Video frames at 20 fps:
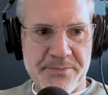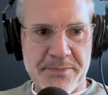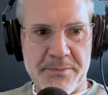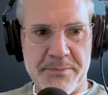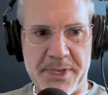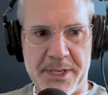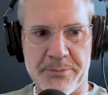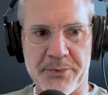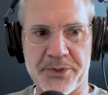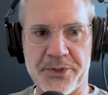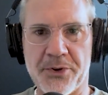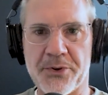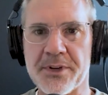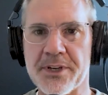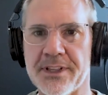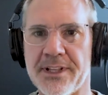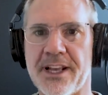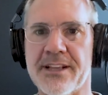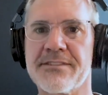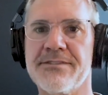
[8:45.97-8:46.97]
People don't
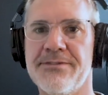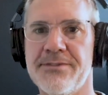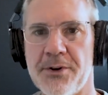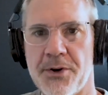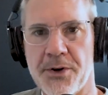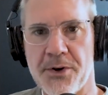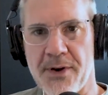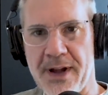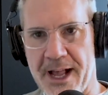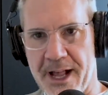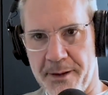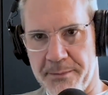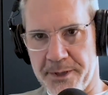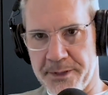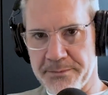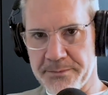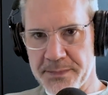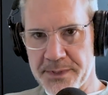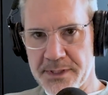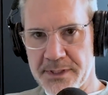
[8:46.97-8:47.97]
collect photo
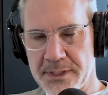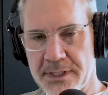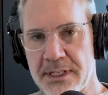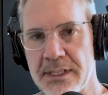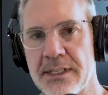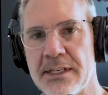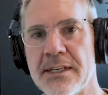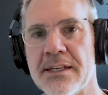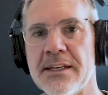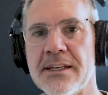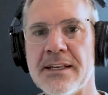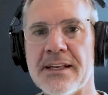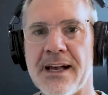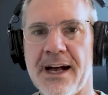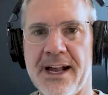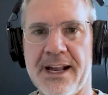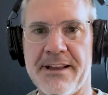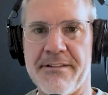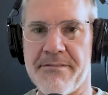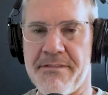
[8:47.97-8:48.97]
albums.
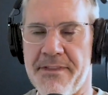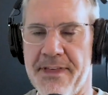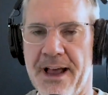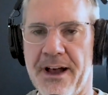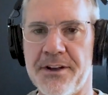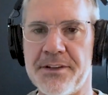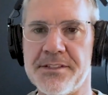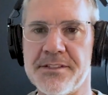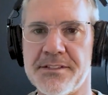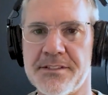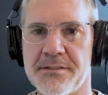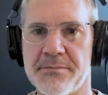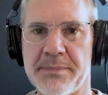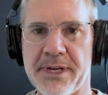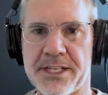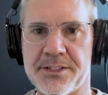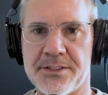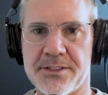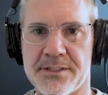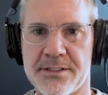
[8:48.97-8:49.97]
I have thousands of
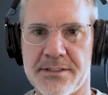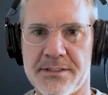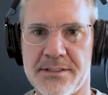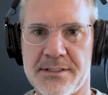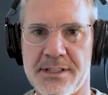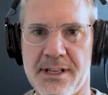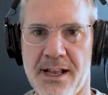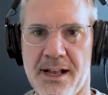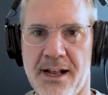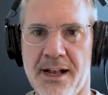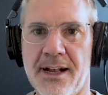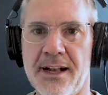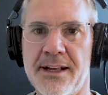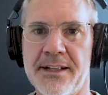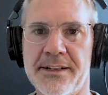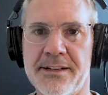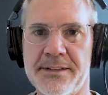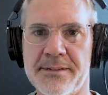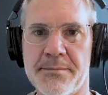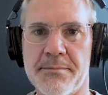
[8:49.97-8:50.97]
pictures
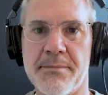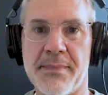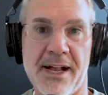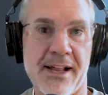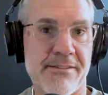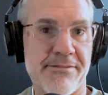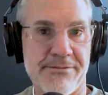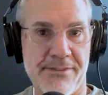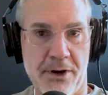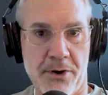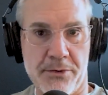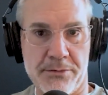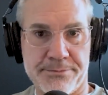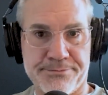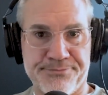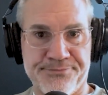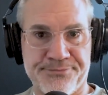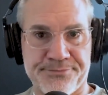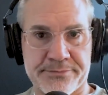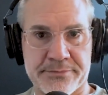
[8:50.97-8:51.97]
on my phone.
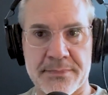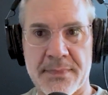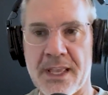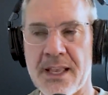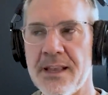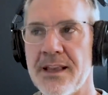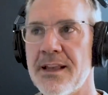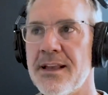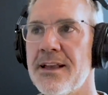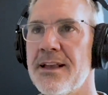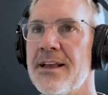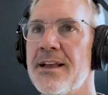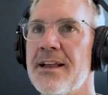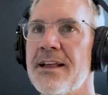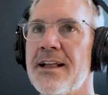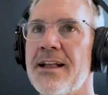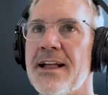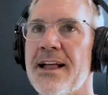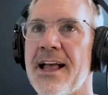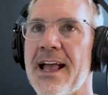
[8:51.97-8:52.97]

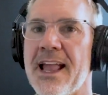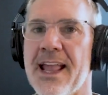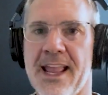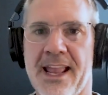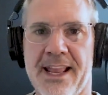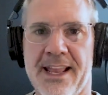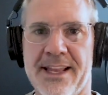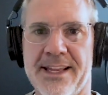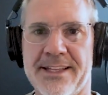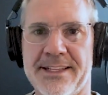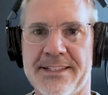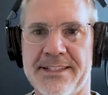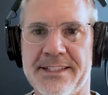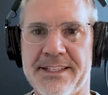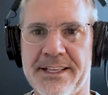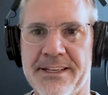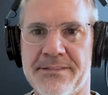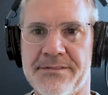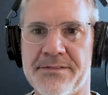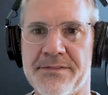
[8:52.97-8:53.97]
And
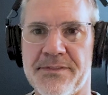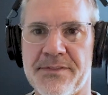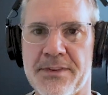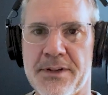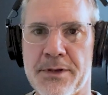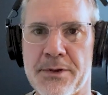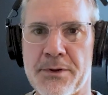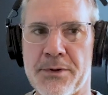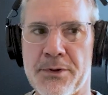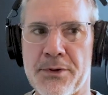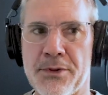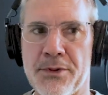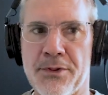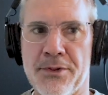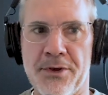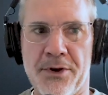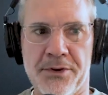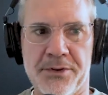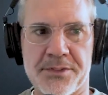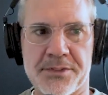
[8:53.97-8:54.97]
if
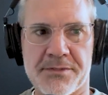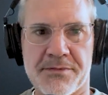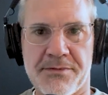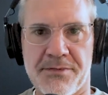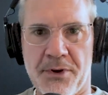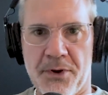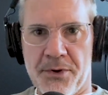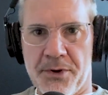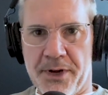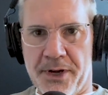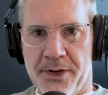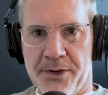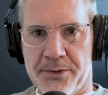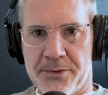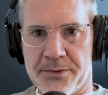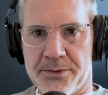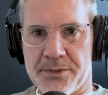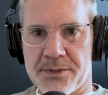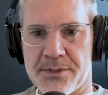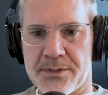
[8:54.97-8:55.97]
those
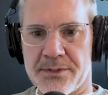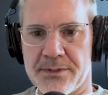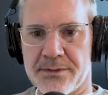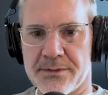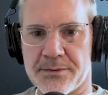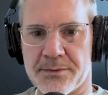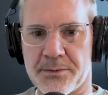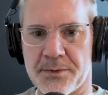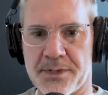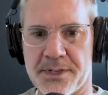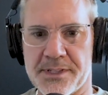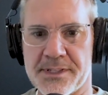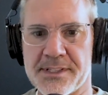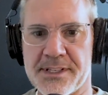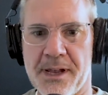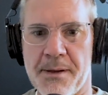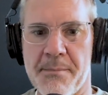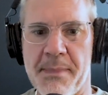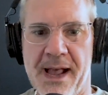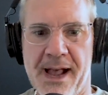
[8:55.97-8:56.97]
photos were to
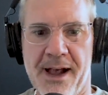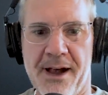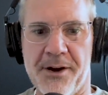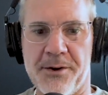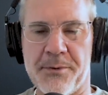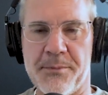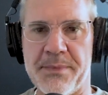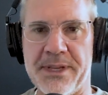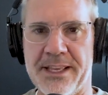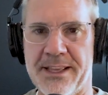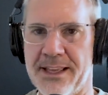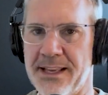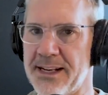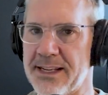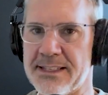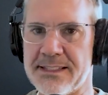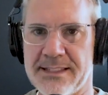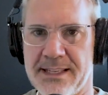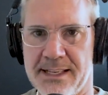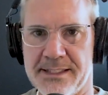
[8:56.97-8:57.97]
somehow be
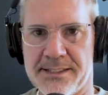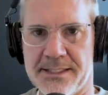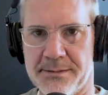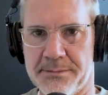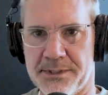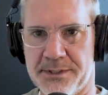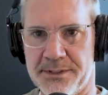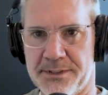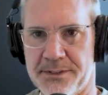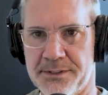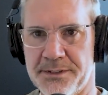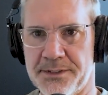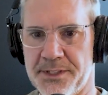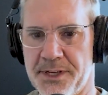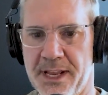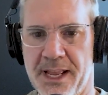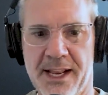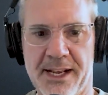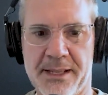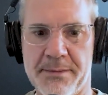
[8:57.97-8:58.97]
inaccessible
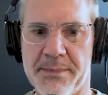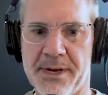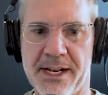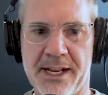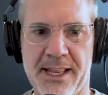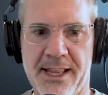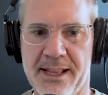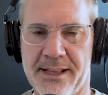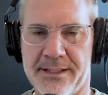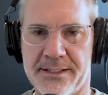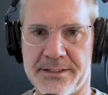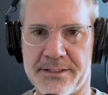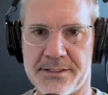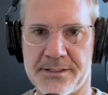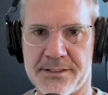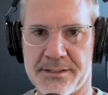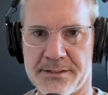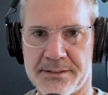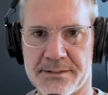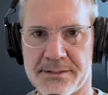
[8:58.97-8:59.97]
to anybody
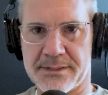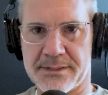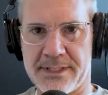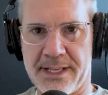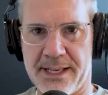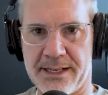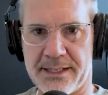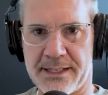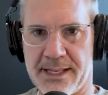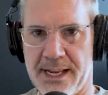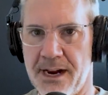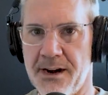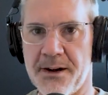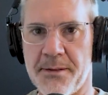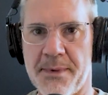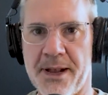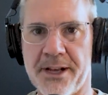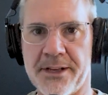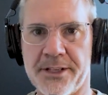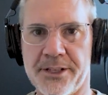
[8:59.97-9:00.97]
else that cared
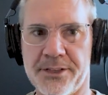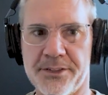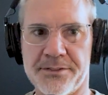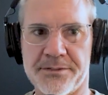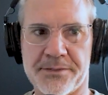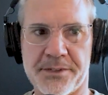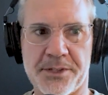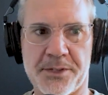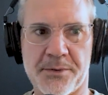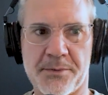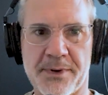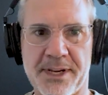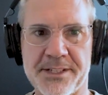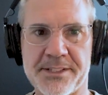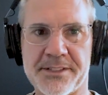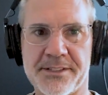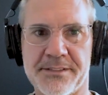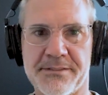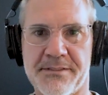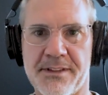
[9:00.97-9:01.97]
about you for the
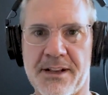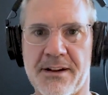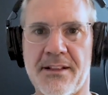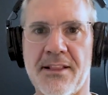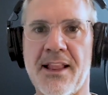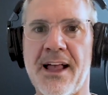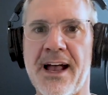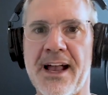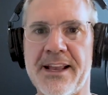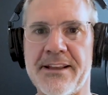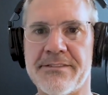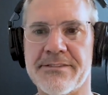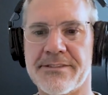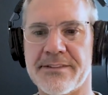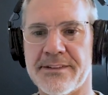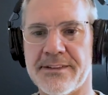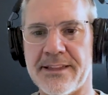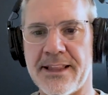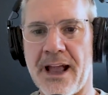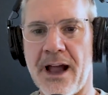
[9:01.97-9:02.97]
rest of their life,
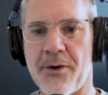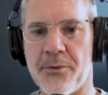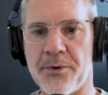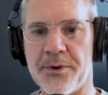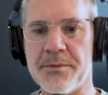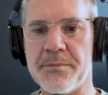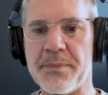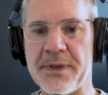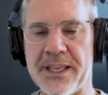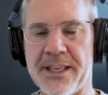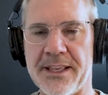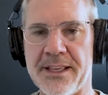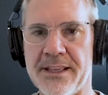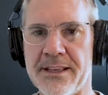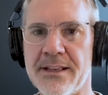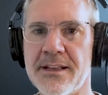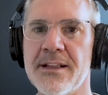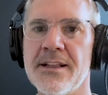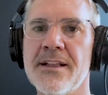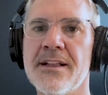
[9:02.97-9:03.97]
that would
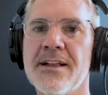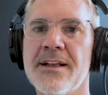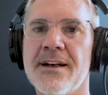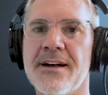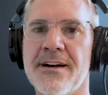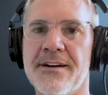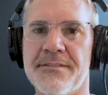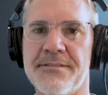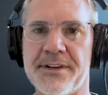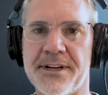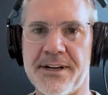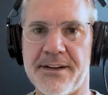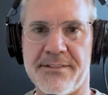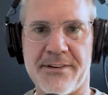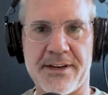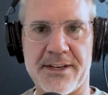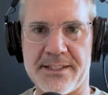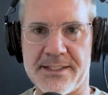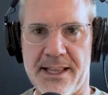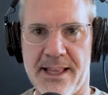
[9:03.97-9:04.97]
be a very,
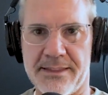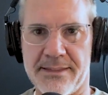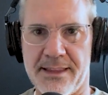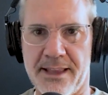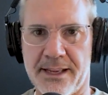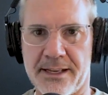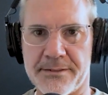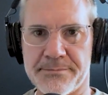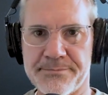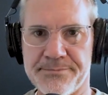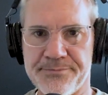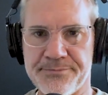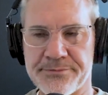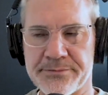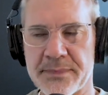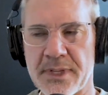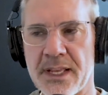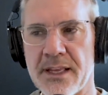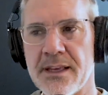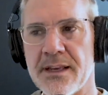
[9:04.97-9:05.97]
very sad thing.
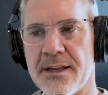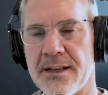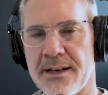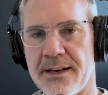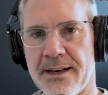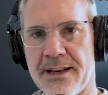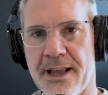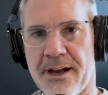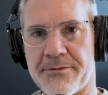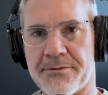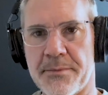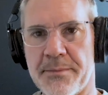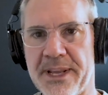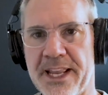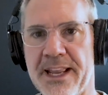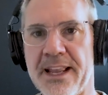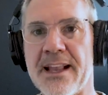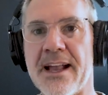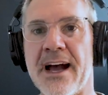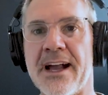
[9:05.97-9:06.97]
Now, for
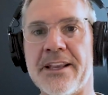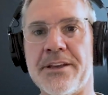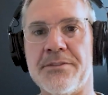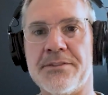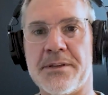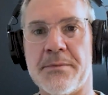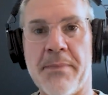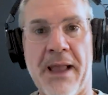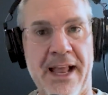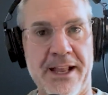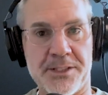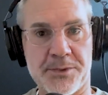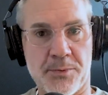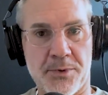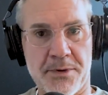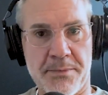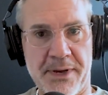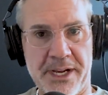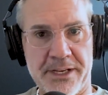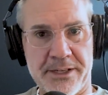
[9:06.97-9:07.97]
me, I use a
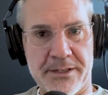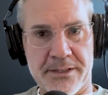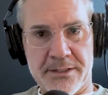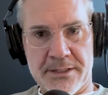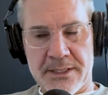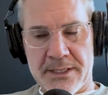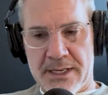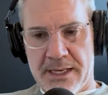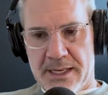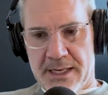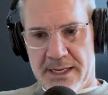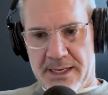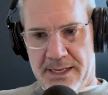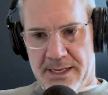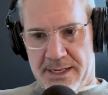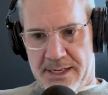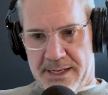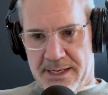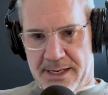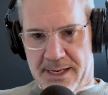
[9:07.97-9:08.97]
password minder,
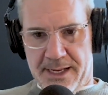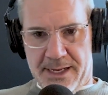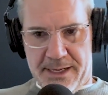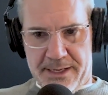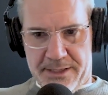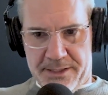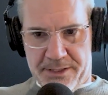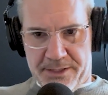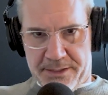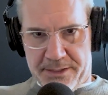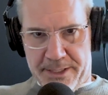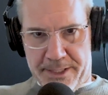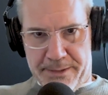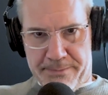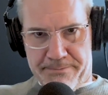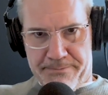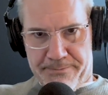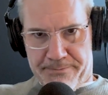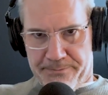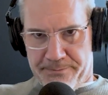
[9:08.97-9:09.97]

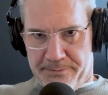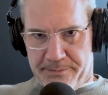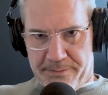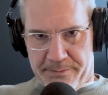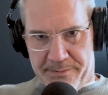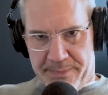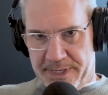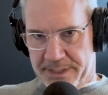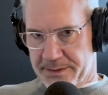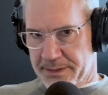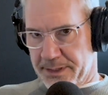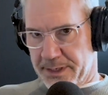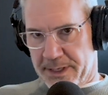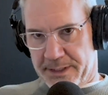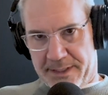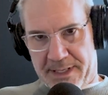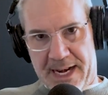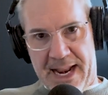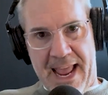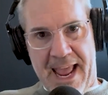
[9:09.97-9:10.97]

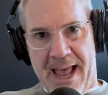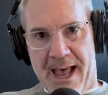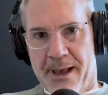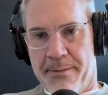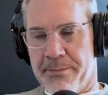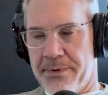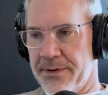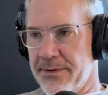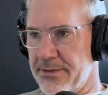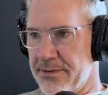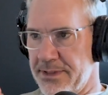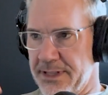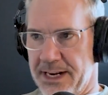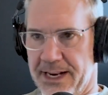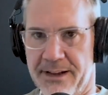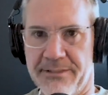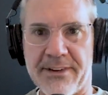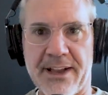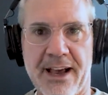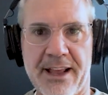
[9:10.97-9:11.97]
it's an app that
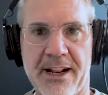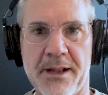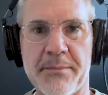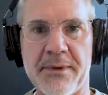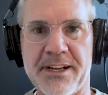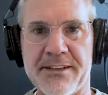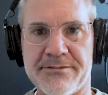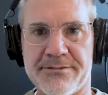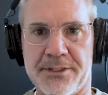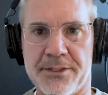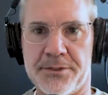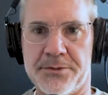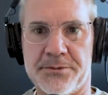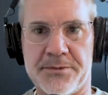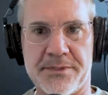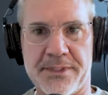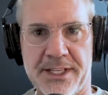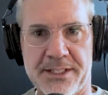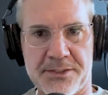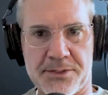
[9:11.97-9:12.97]
I've got on my
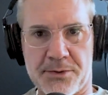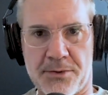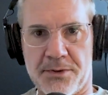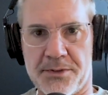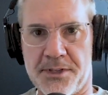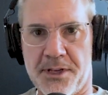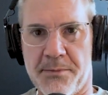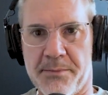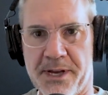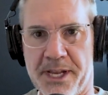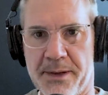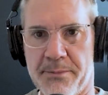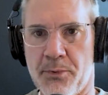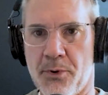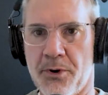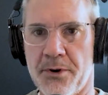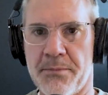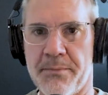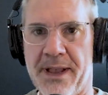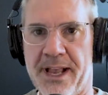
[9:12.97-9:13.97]
phone that stores all my
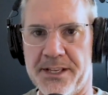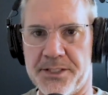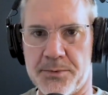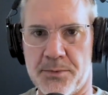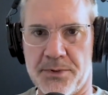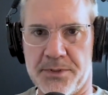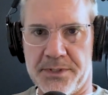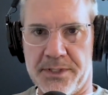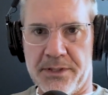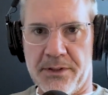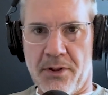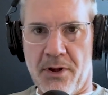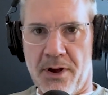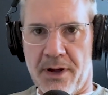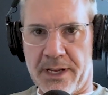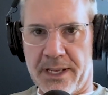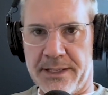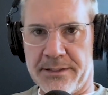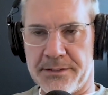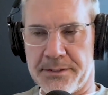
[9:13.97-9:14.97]
important passwords and
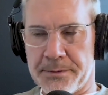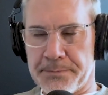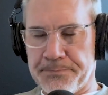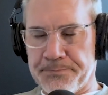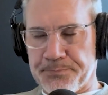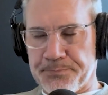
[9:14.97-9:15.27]
logins.